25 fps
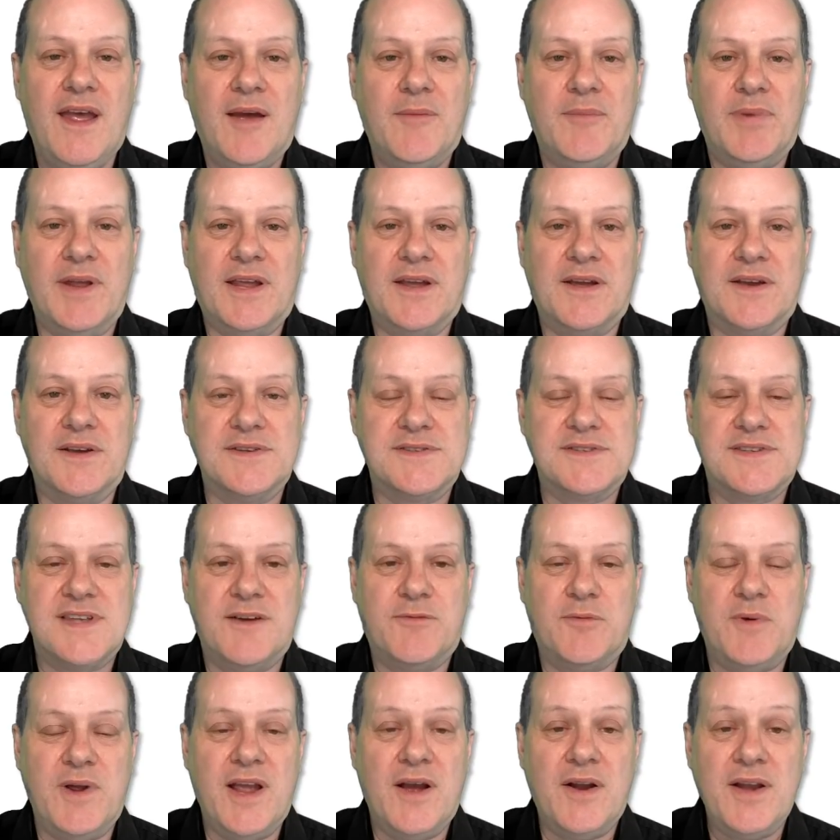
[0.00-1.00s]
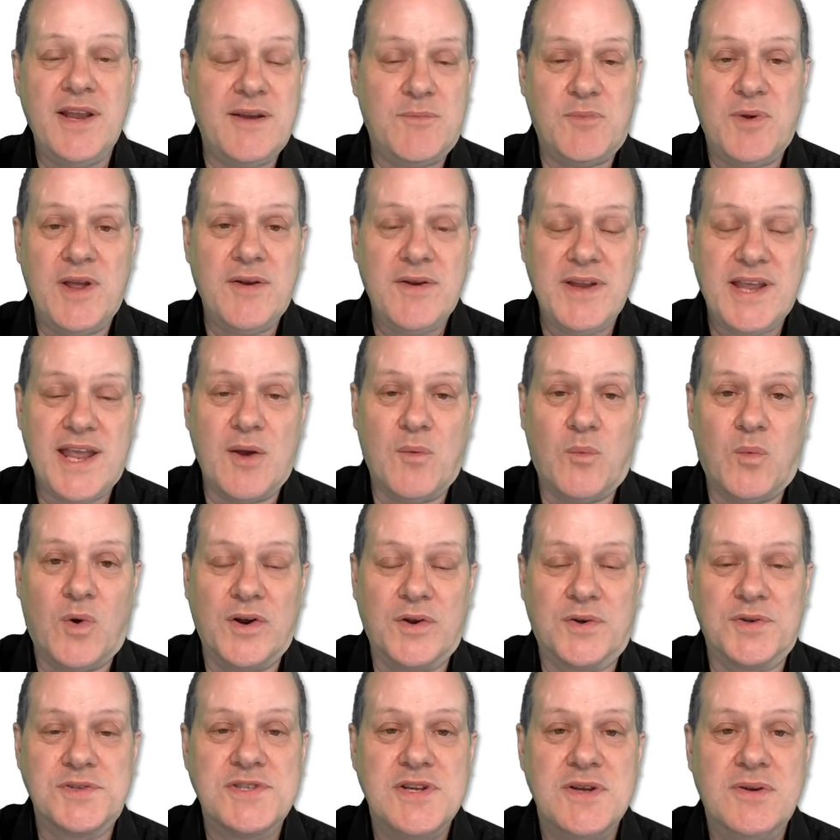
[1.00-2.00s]
Because if we only get 1
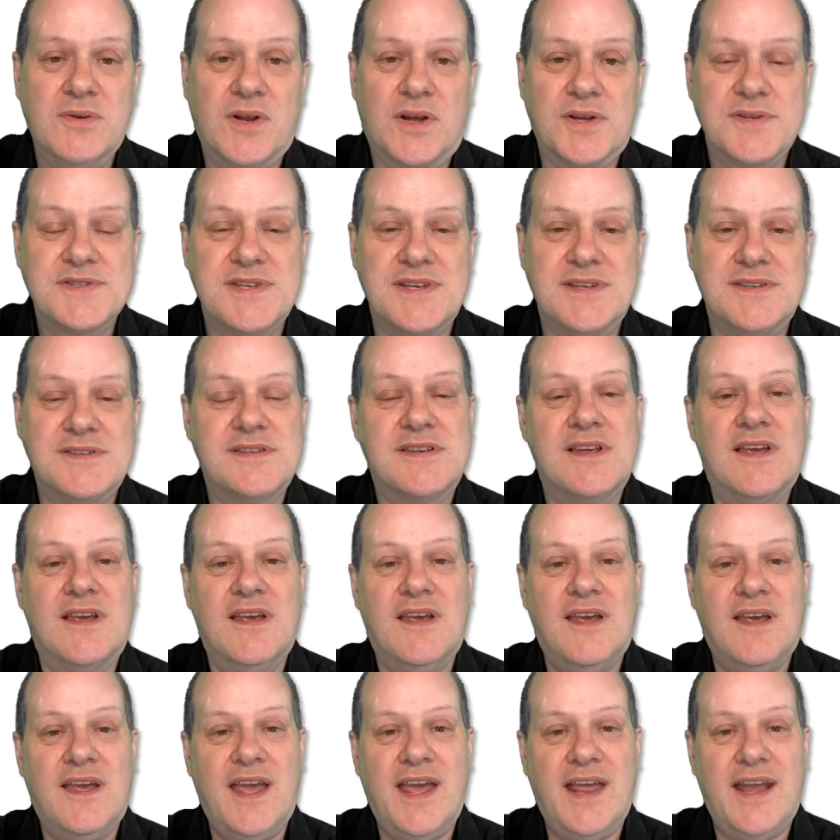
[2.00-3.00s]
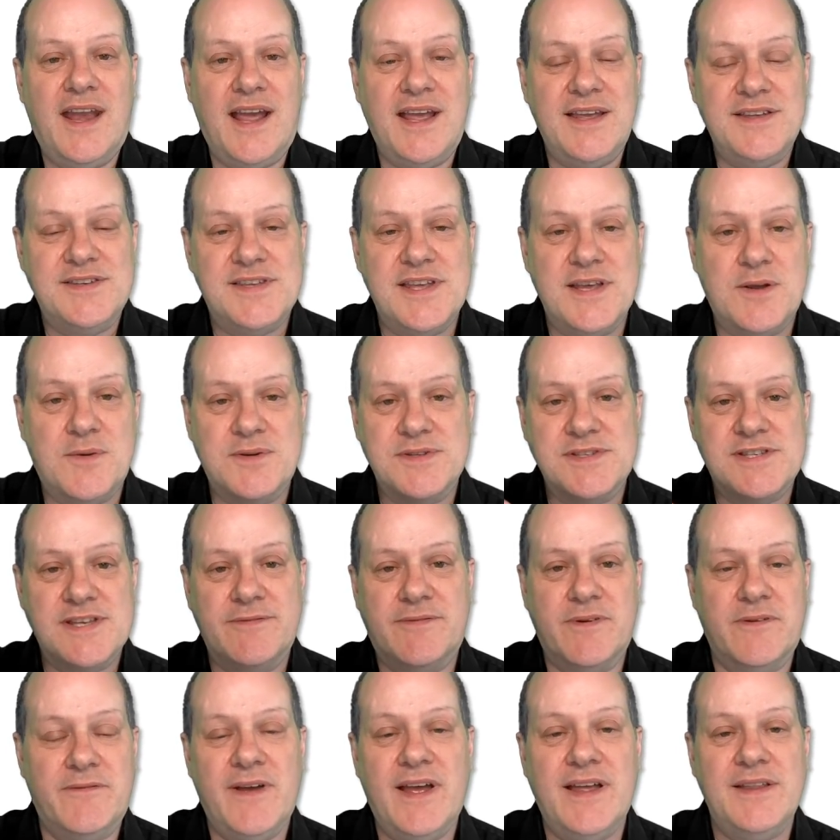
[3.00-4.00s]
or 2 losses in a sequence
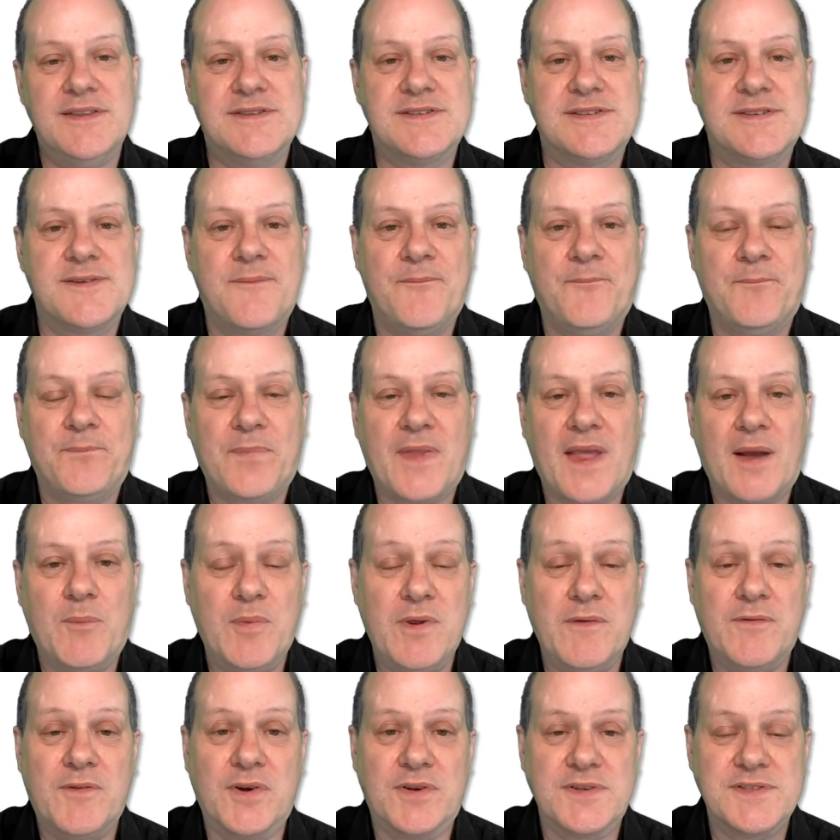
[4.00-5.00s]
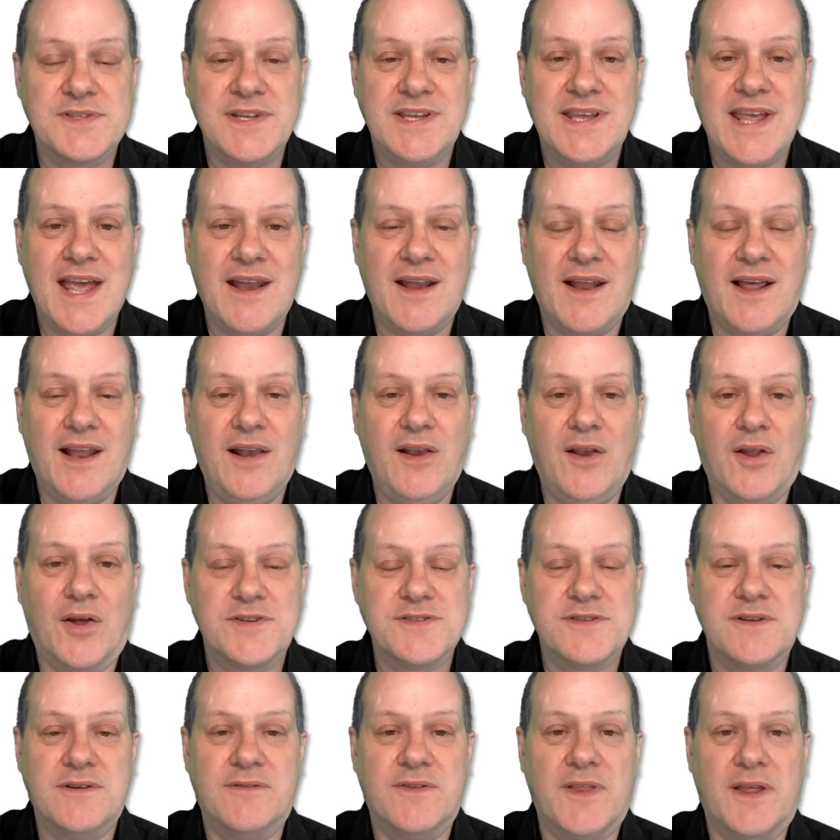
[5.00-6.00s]
of events, and we've got to get a
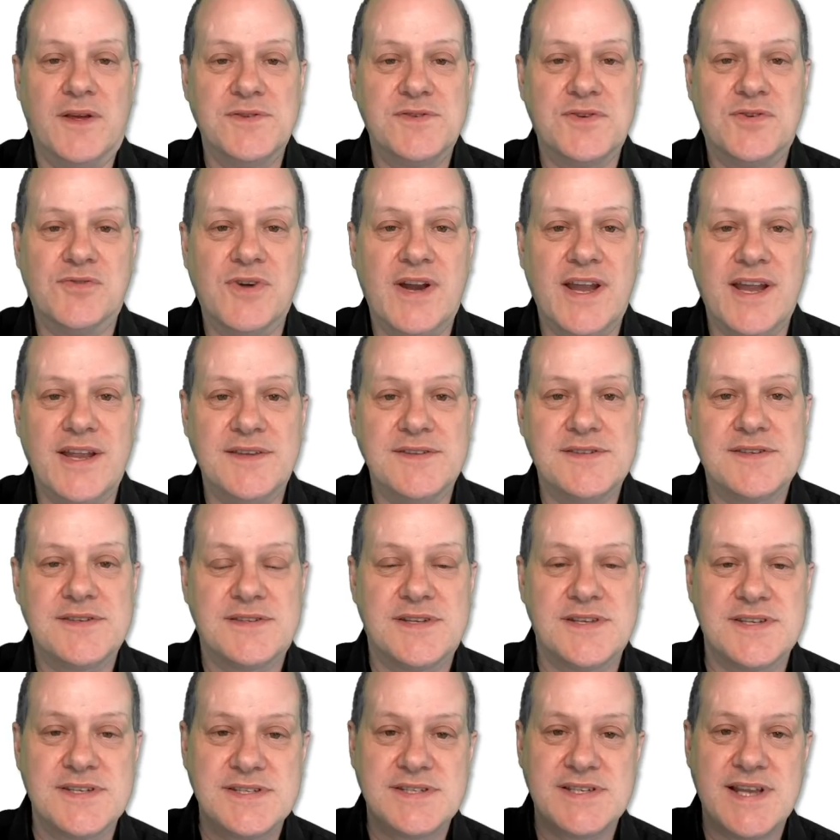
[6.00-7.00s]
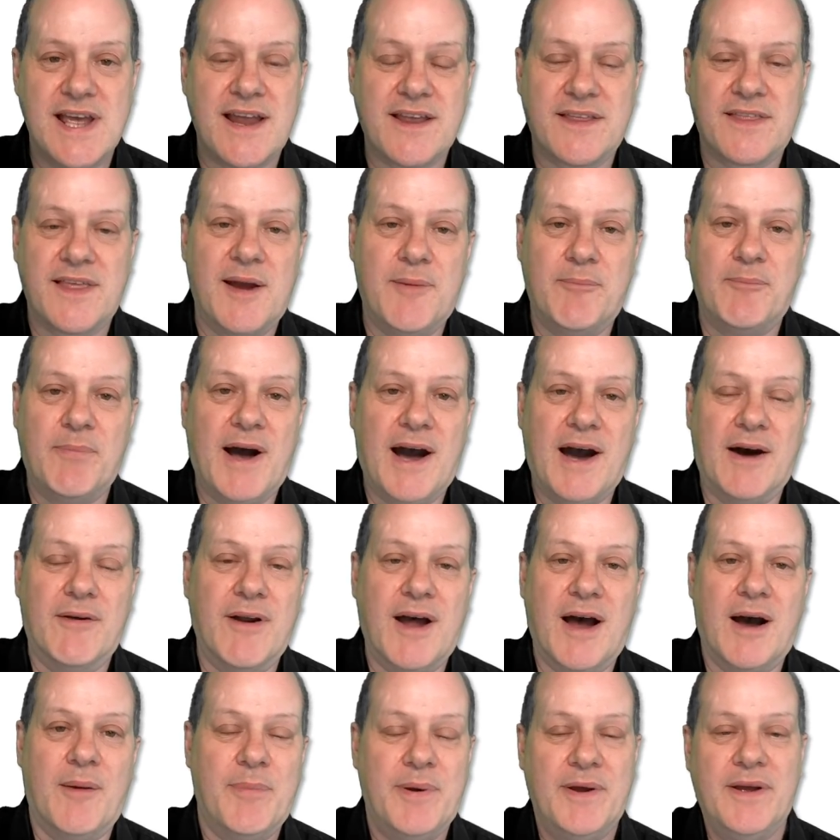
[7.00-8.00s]
lot of those greens to stack that bar
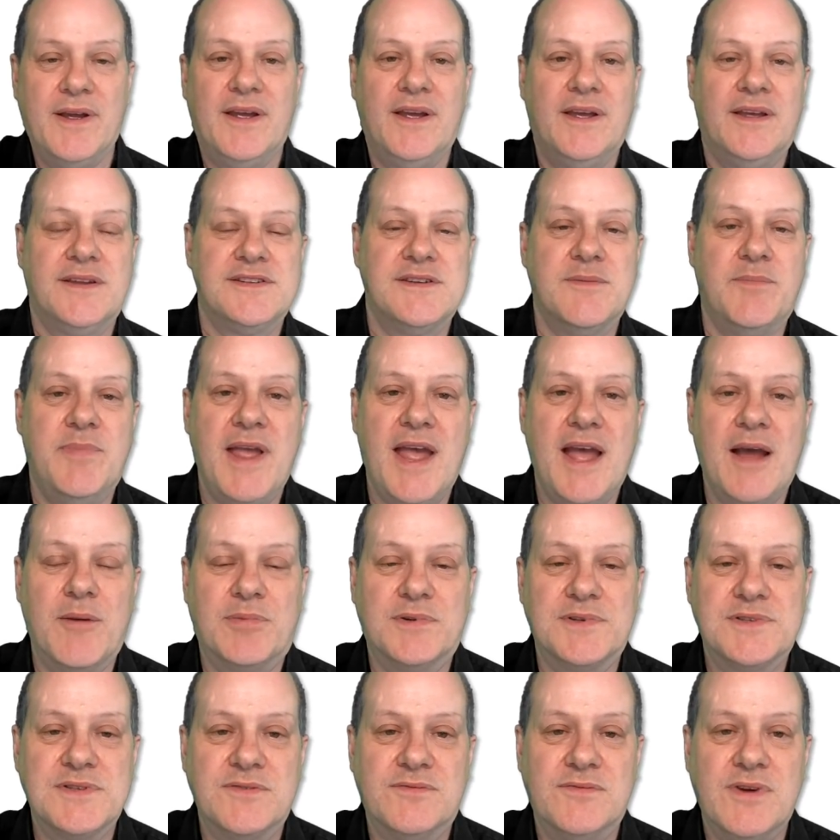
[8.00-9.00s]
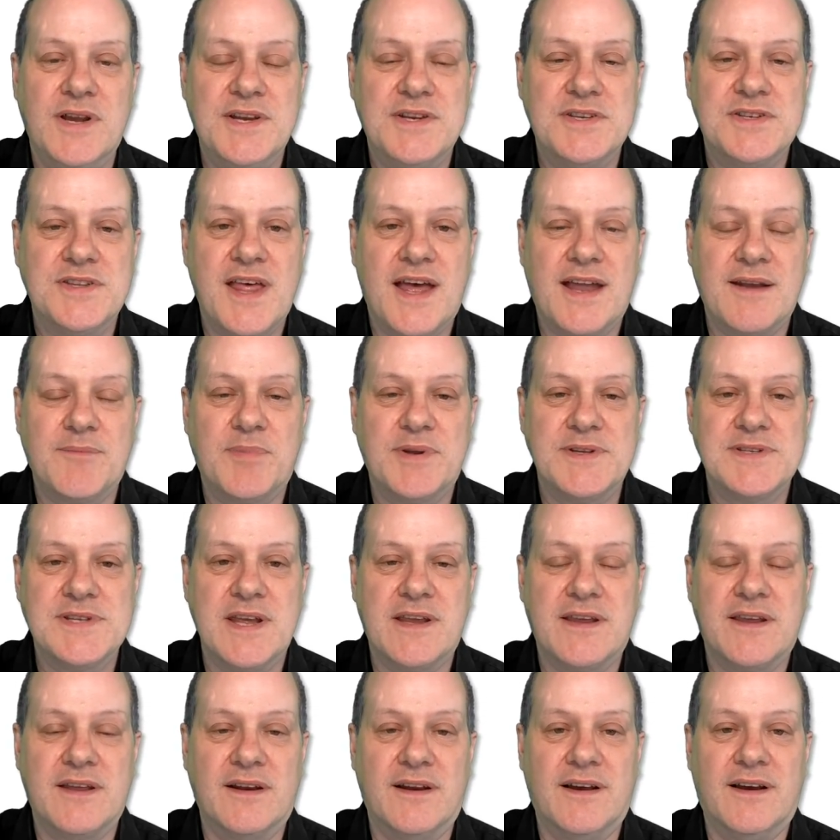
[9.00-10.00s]
up to be able to reach that
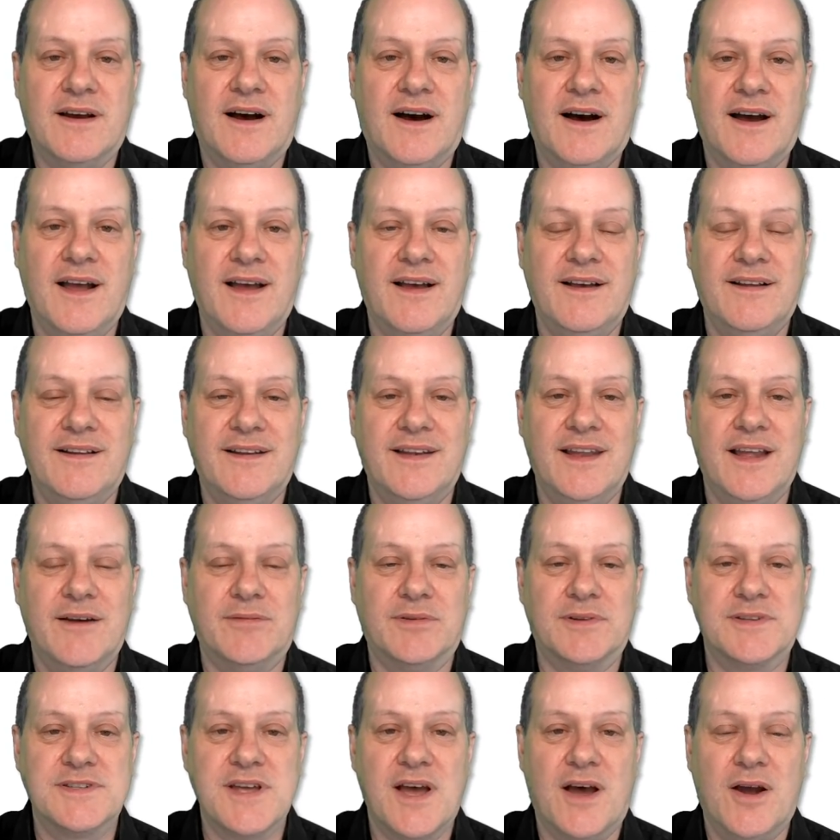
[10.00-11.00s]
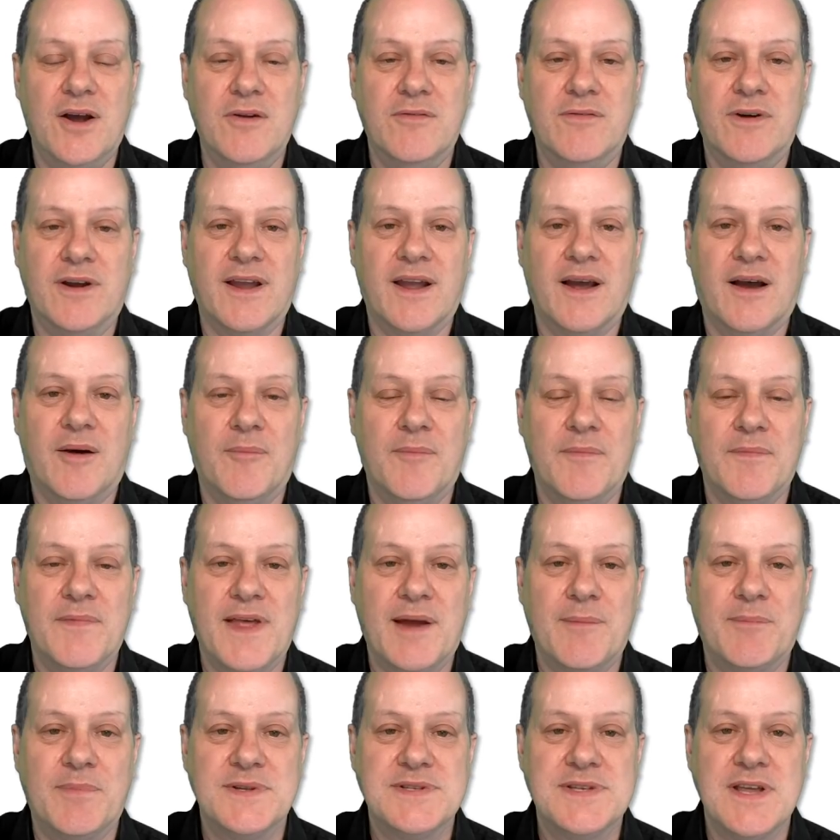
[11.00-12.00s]
particular higher level to overcome
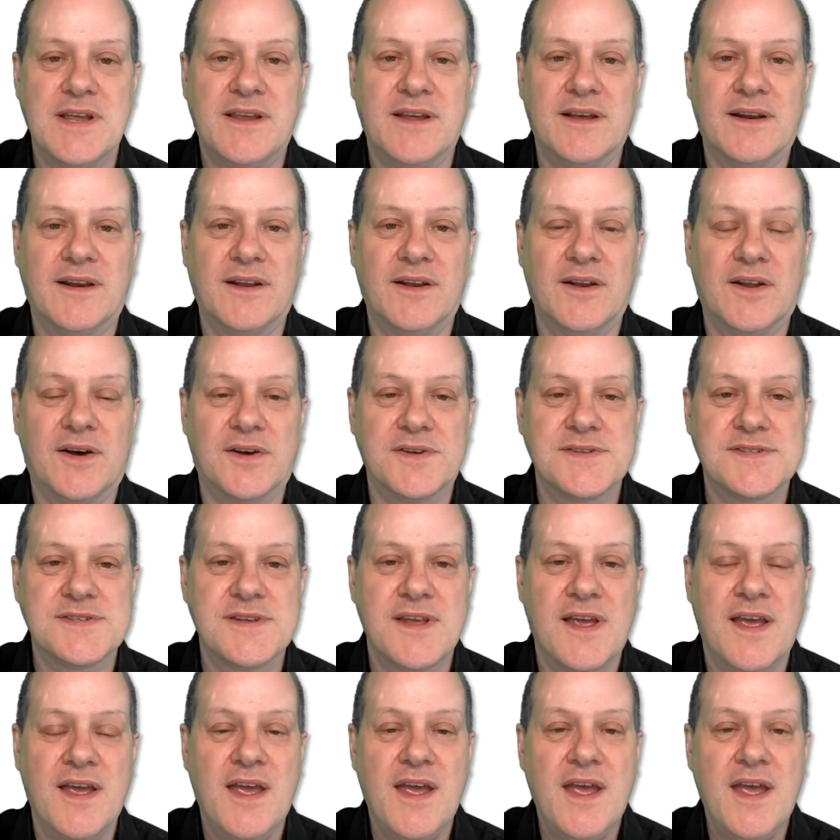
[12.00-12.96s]
that particular loss.